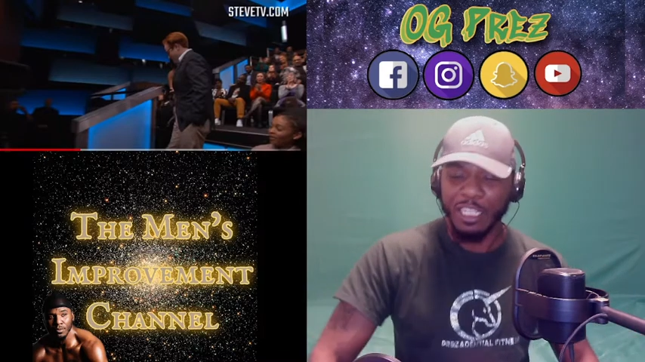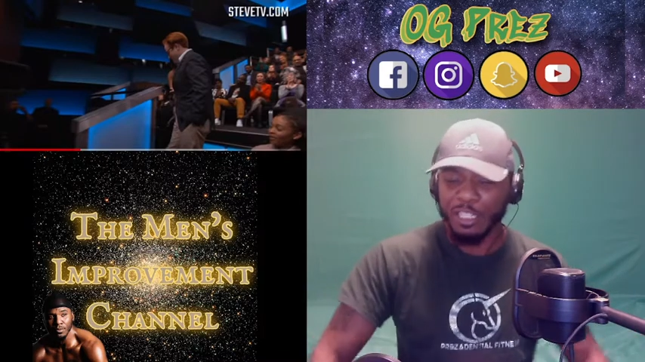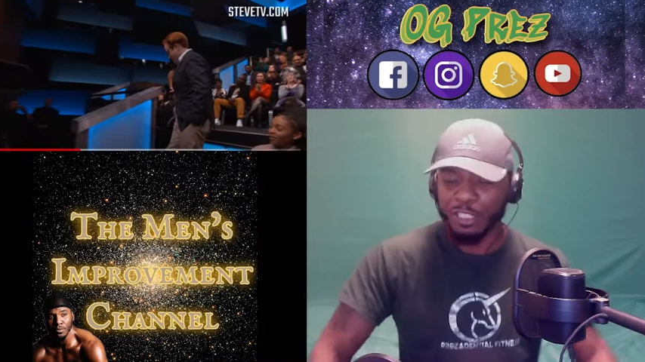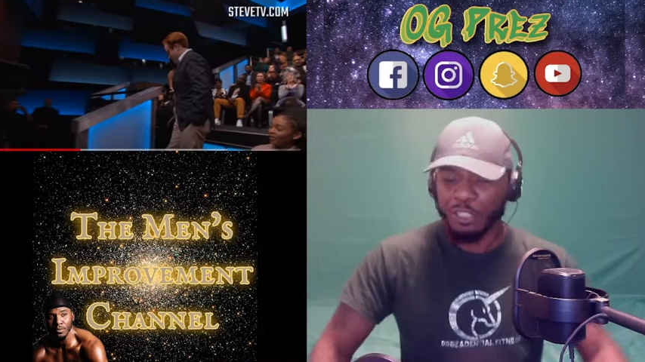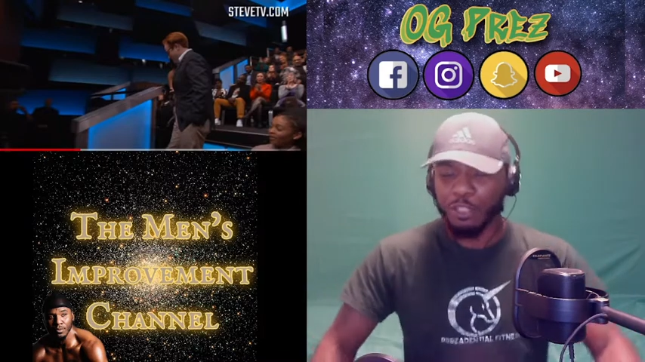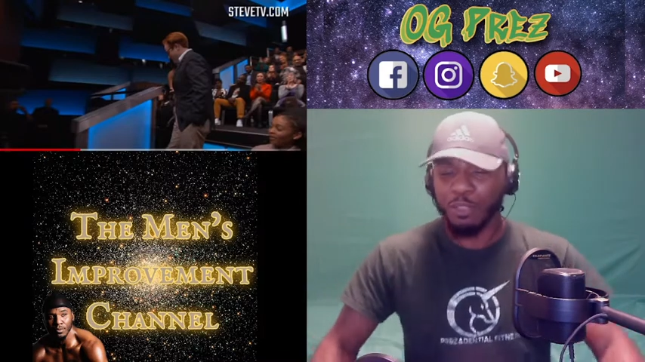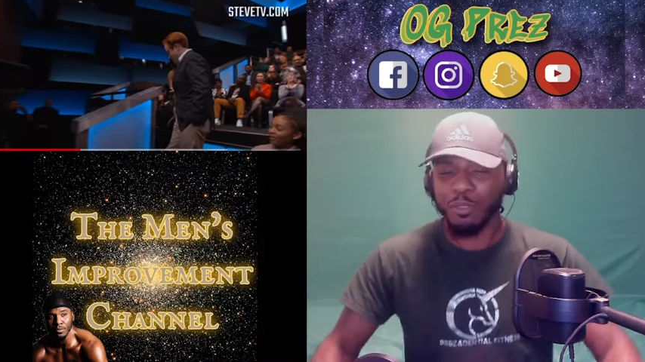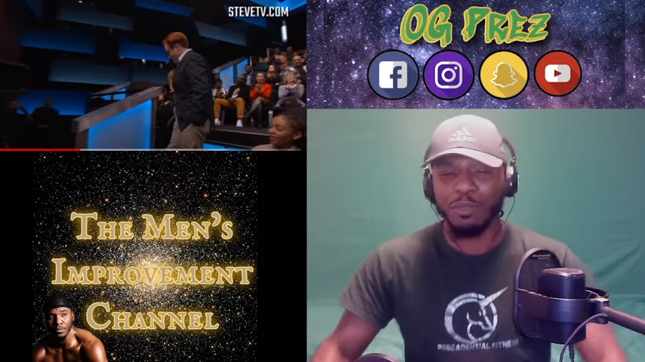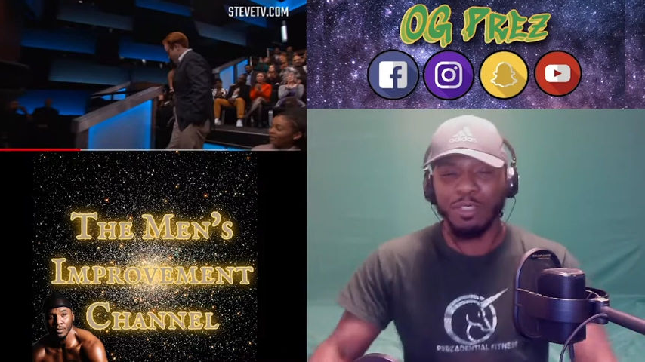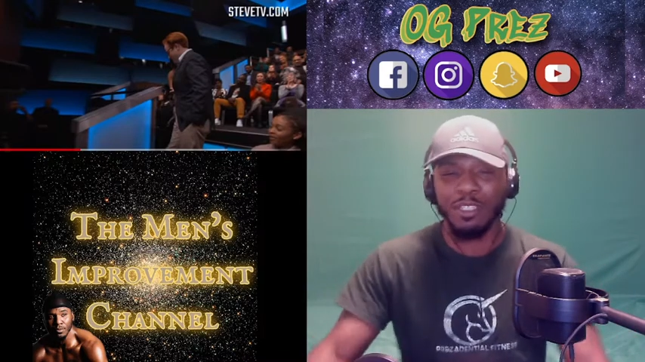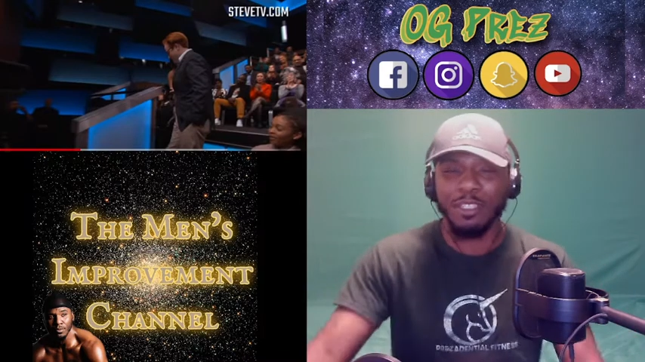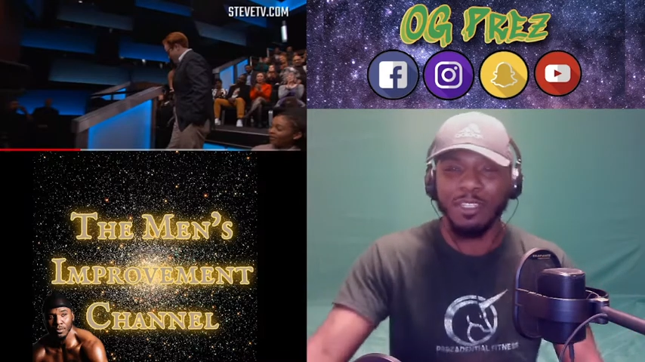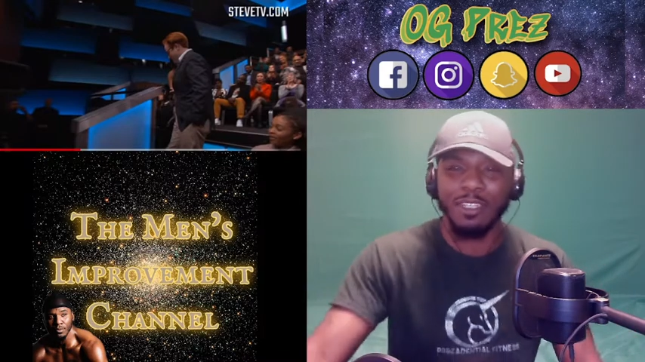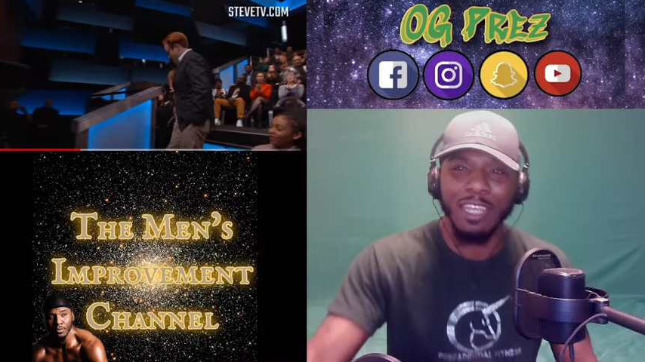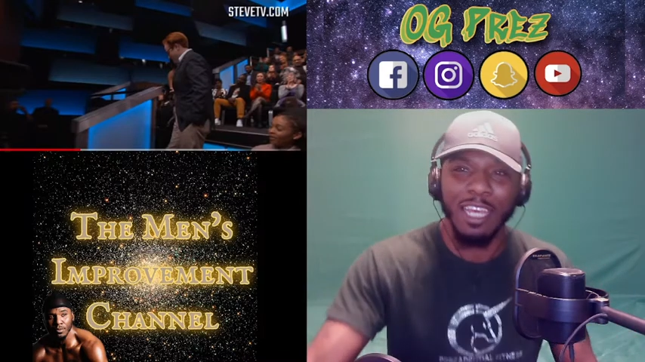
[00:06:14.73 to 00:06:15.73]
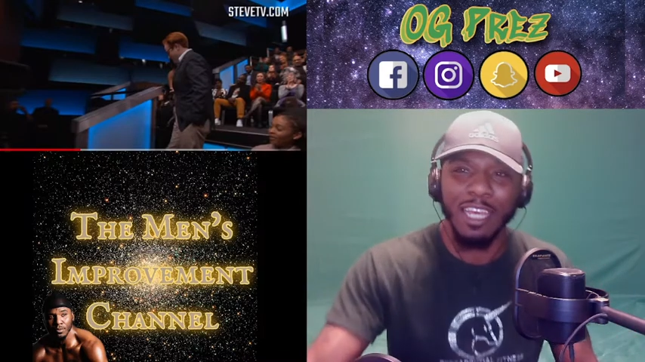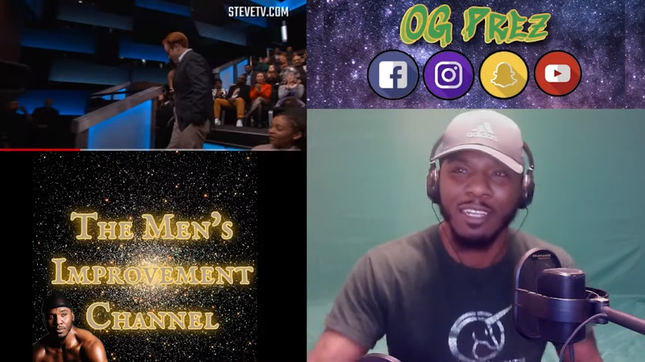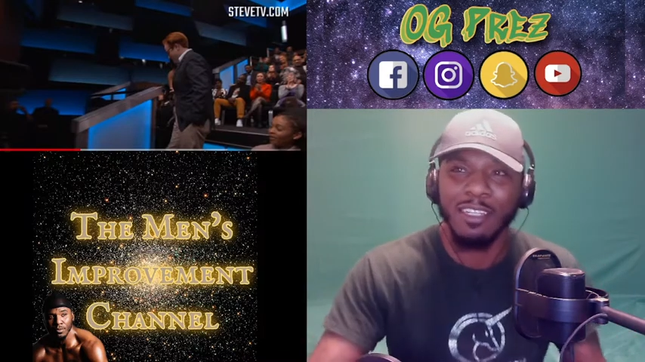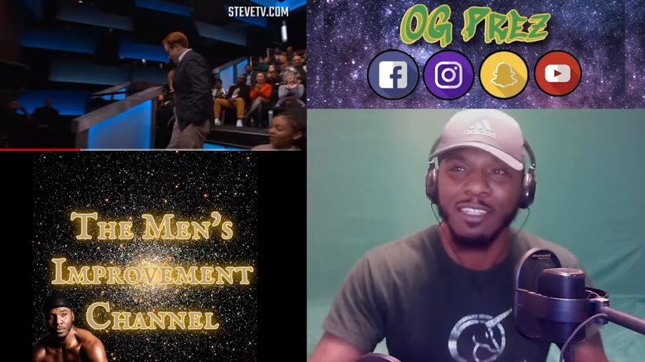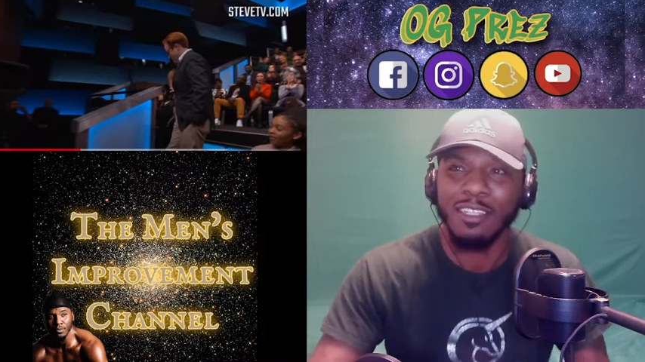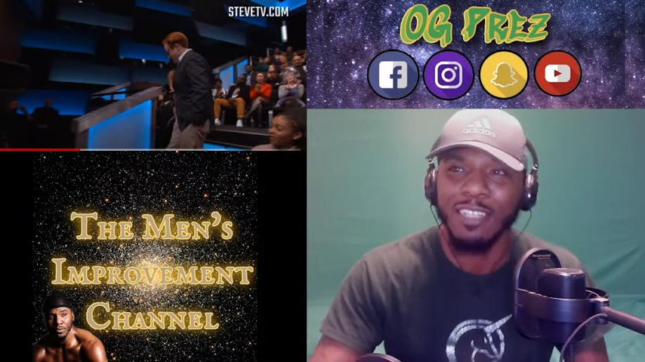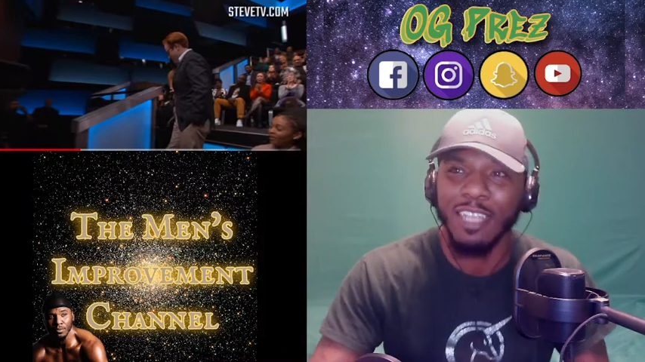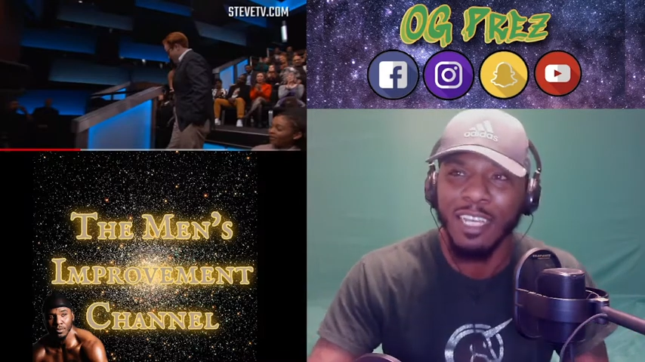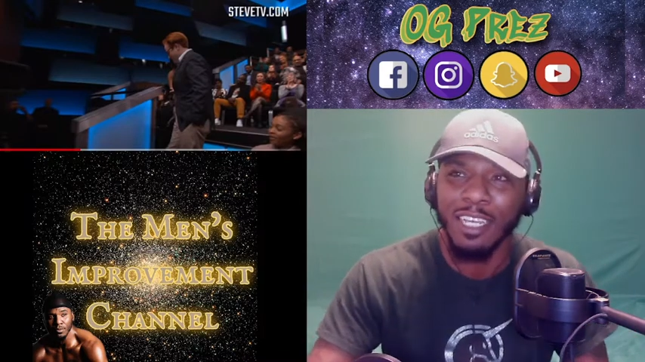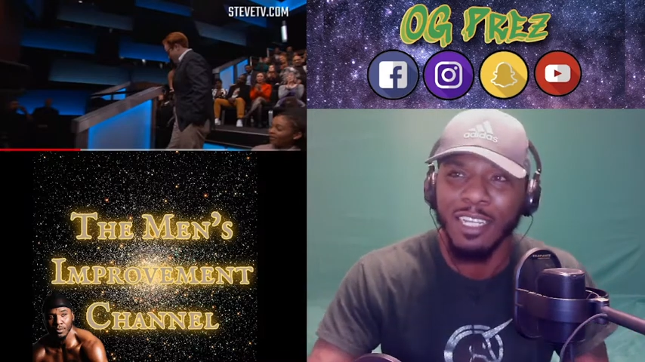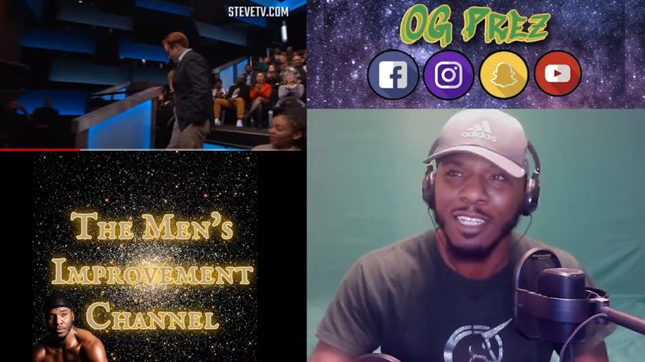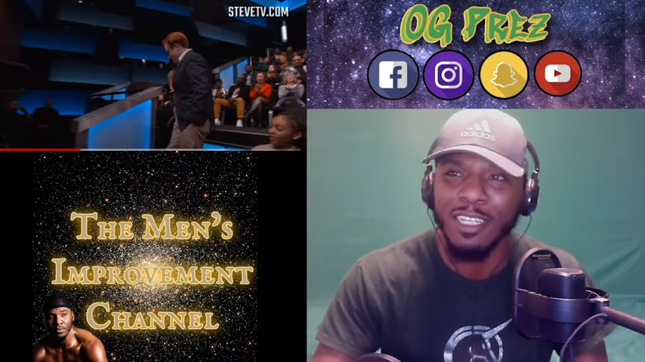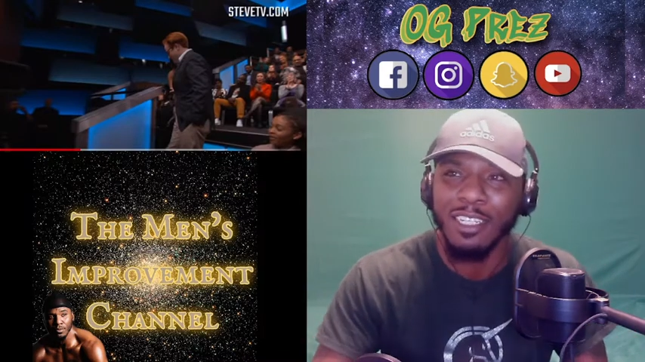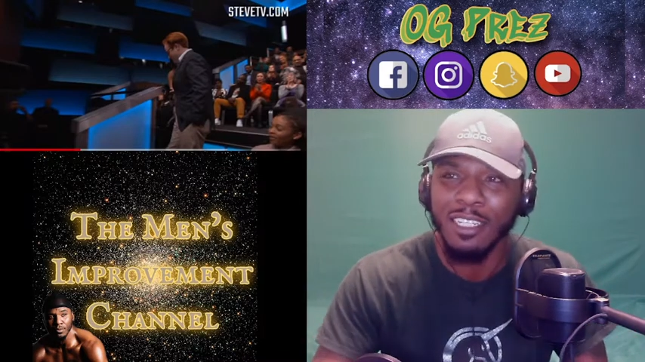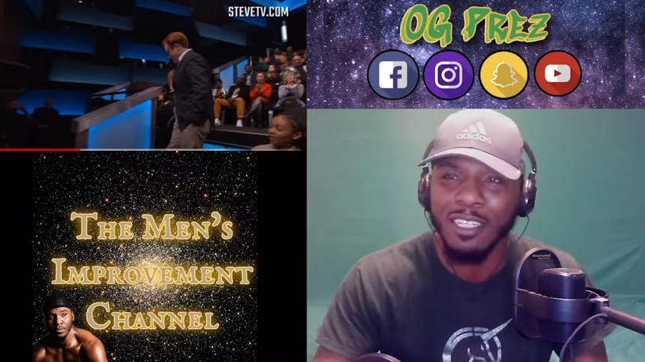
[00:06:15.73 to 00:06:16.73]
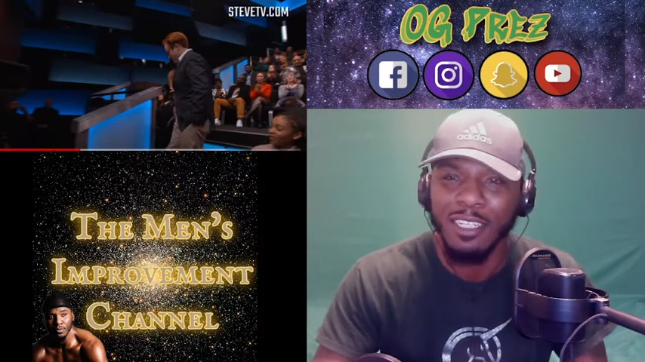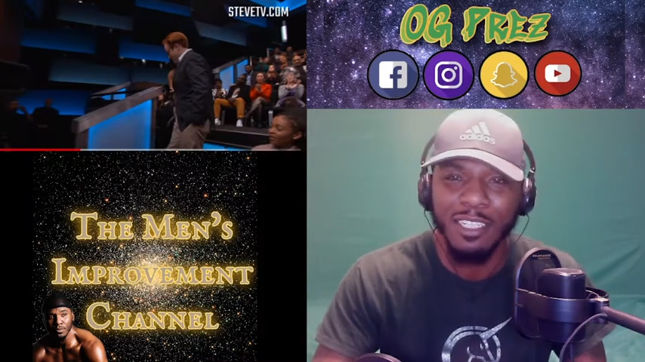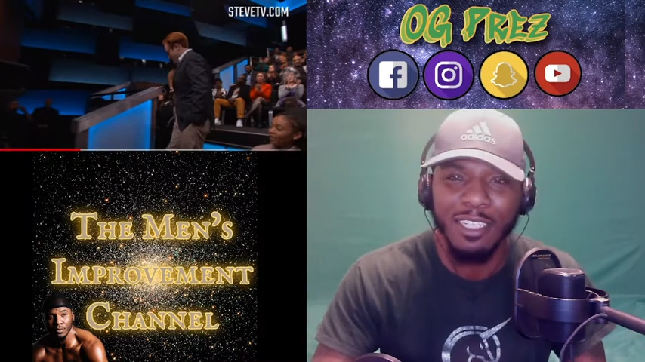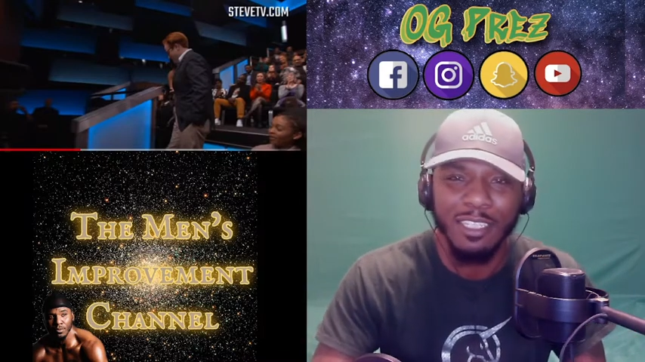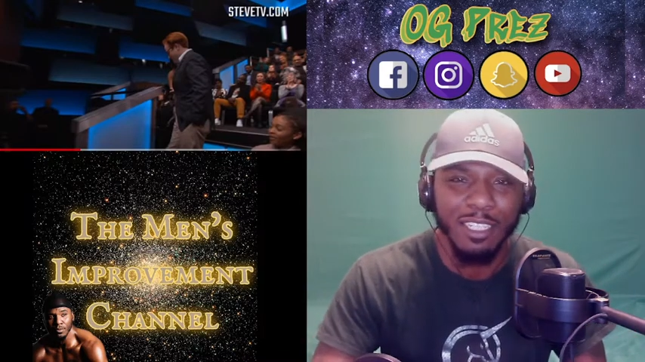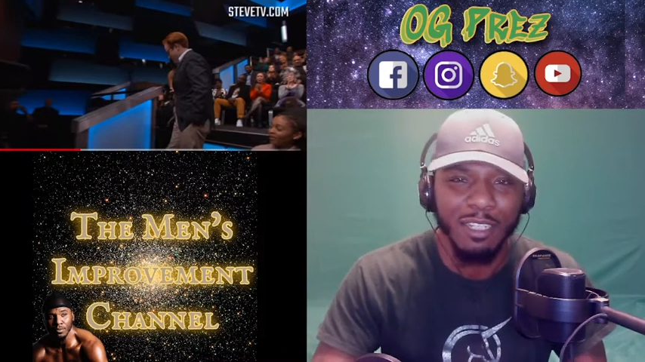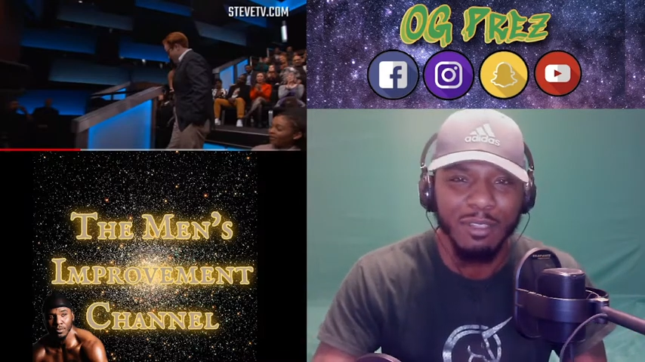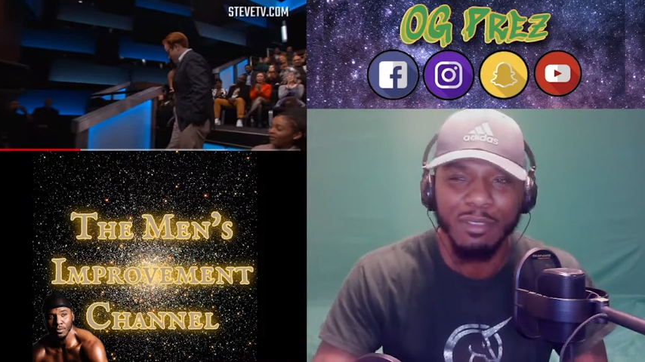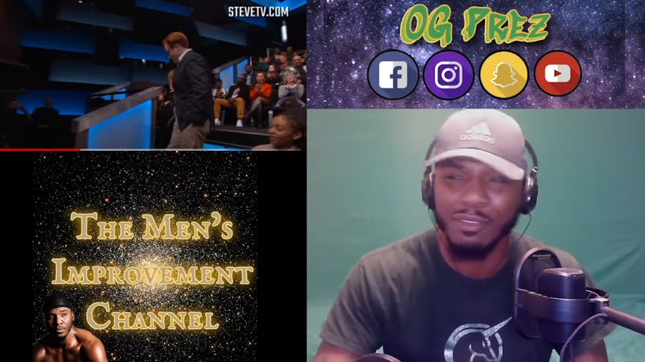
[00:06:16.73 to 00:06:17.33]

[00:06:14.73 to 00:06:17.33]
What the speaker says: You know what I mean? Hey, let's go.